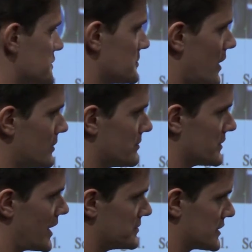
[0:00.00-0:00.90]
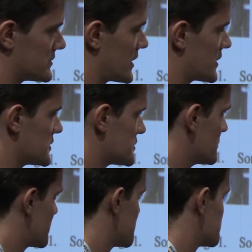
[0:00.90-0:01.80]
an easier problem than object
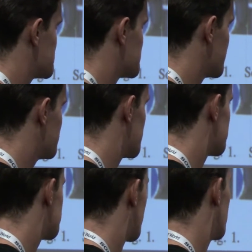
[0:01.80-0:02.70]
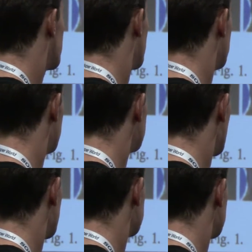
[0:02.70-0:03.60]
recognition because there's a limited set of
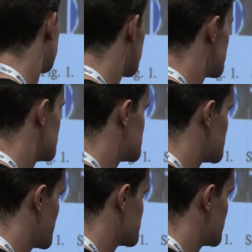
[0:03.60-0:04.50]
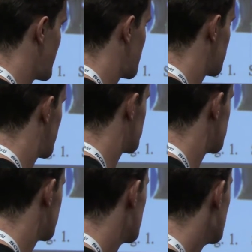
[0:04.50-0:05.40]
signs that the system is trained to
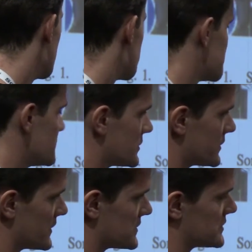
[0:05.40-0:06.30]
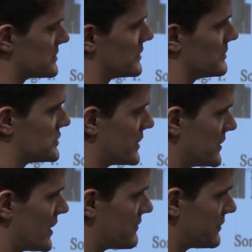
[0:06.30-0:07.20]
recognize. Similarly, the system can be
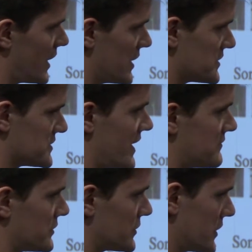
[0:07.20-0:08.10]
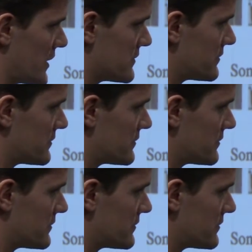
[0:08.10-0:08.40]
trained offline. It doesn't have to learn